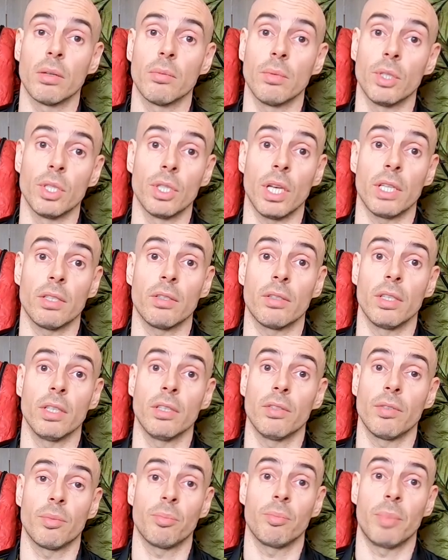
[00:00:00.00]
which has
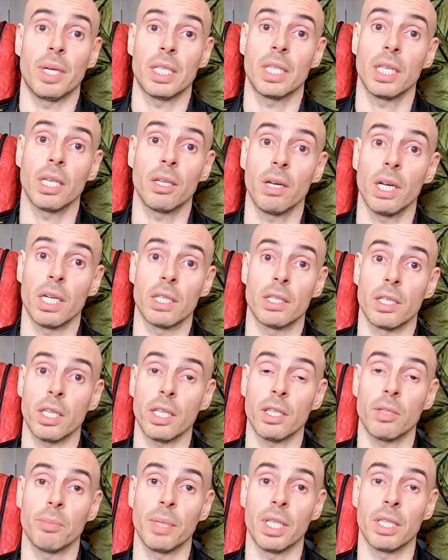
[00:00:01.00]
this particular
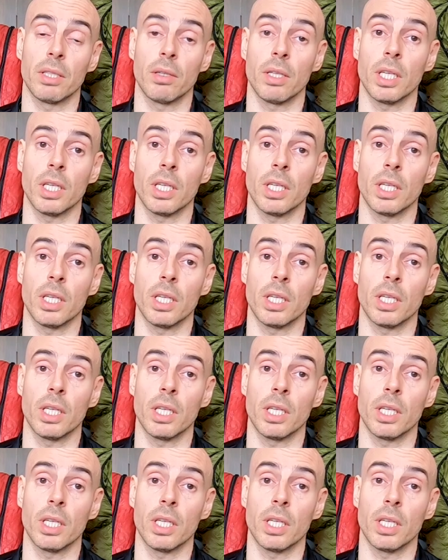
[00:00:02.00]
treatment